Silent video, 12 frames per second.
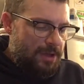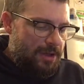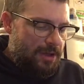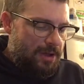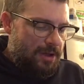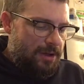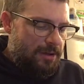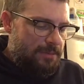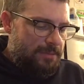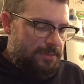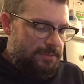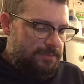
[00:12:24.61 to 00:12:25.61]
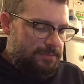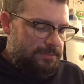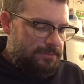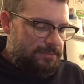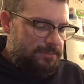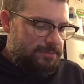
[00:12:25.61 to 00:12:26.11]

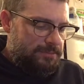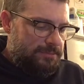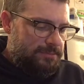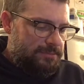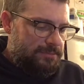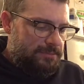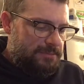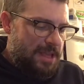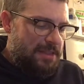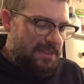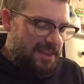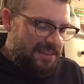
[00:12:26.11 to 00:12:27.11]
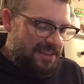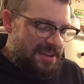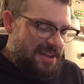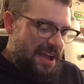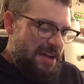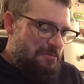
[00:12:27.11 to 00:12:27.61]
Um, and then
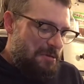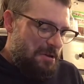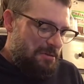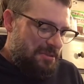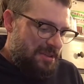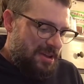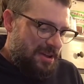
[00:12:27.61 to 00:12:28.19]
I wrote,